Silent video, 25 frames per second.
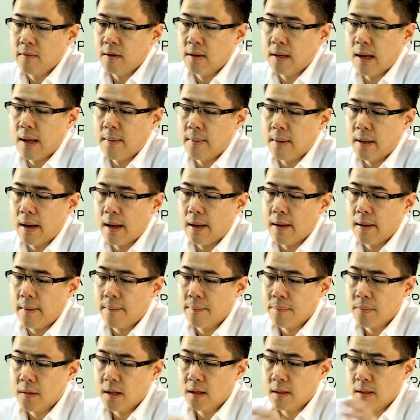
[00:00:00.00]

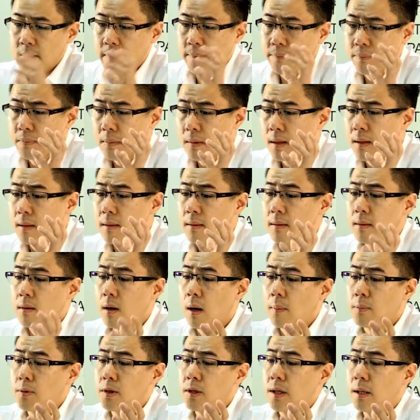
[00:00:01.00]
laminated
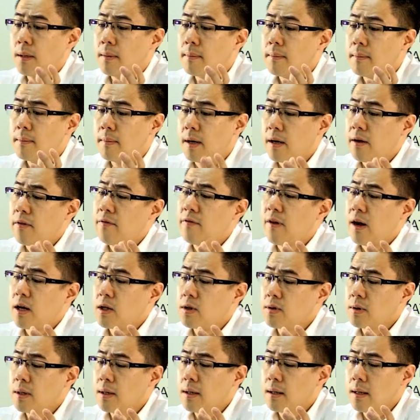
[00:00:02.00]
object
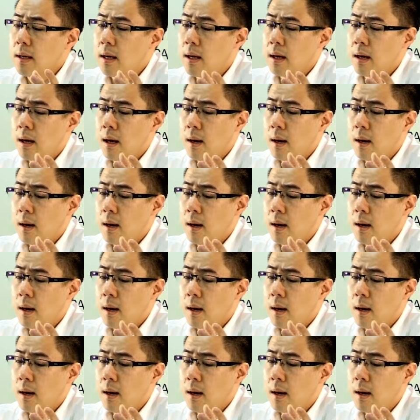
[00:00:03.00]
manufacturing,